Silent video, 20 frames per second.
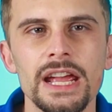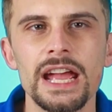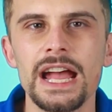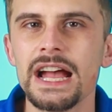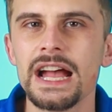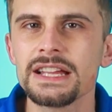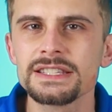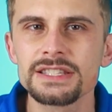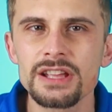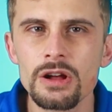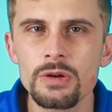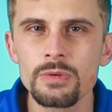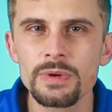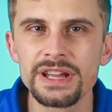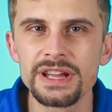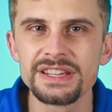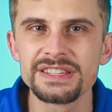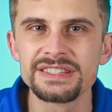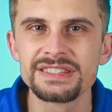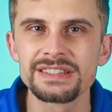As
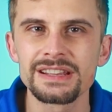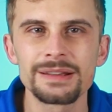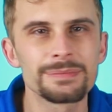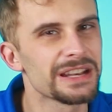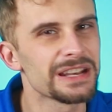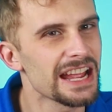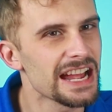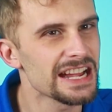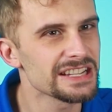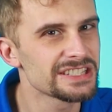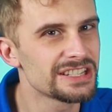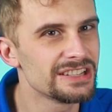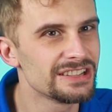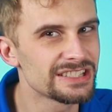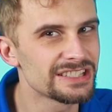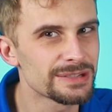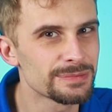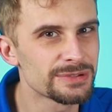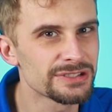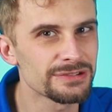always, I'm going to ask you to
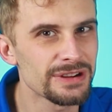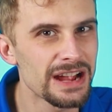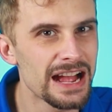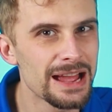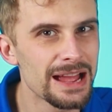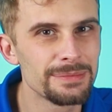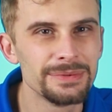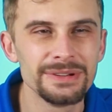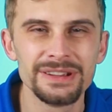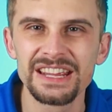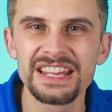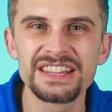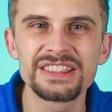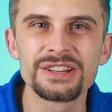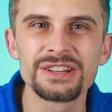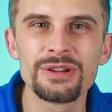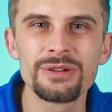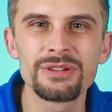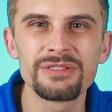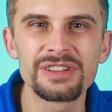subscribe, hit the
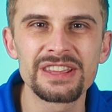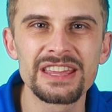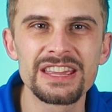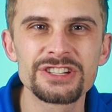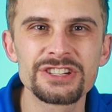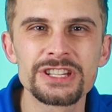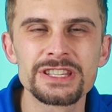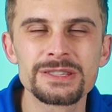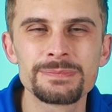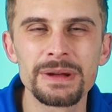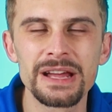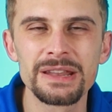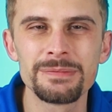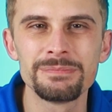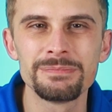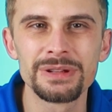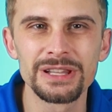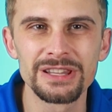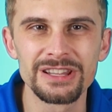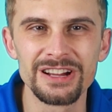notifications
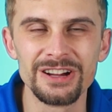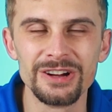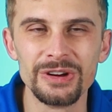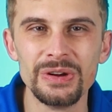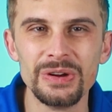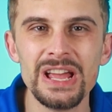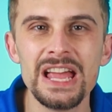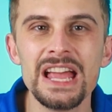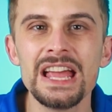button below.